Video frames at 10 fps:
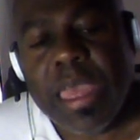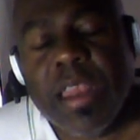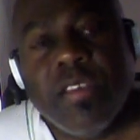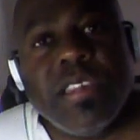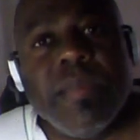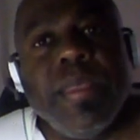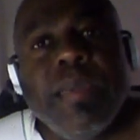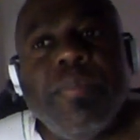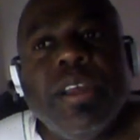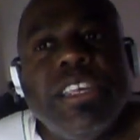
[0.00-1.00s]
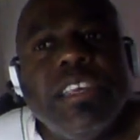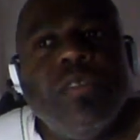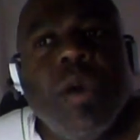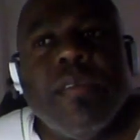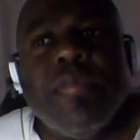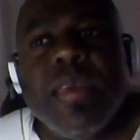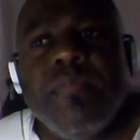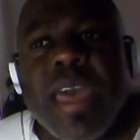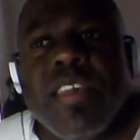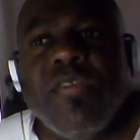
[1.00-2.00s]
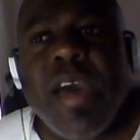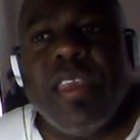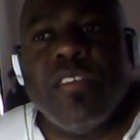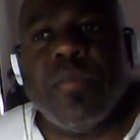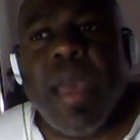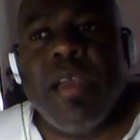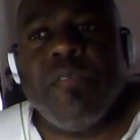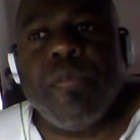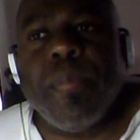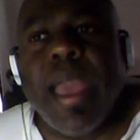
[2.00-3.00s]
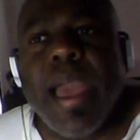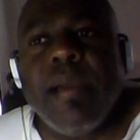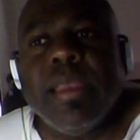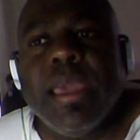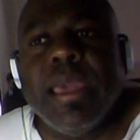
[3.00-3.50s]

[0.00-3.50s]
You know, simply put, she's one of the best fighters pound for pound